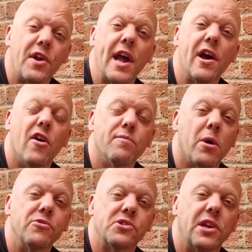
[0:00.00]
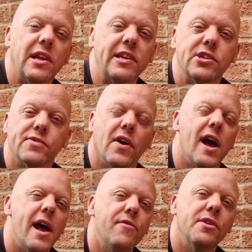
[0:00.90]
forget, I've posted links for
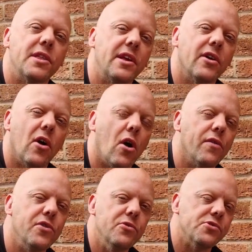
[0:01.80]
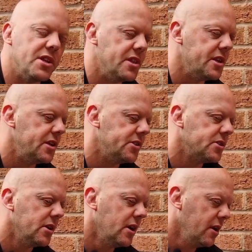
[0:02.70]
everything I've used in
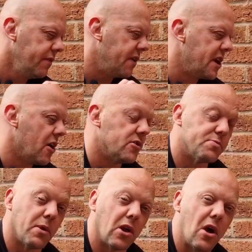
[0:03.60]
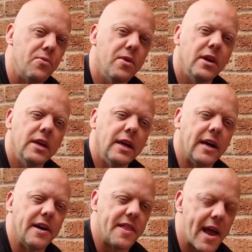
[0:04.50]
these videos below.
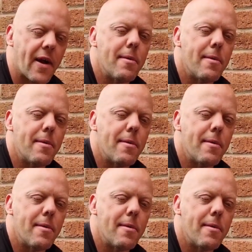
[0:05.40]
They're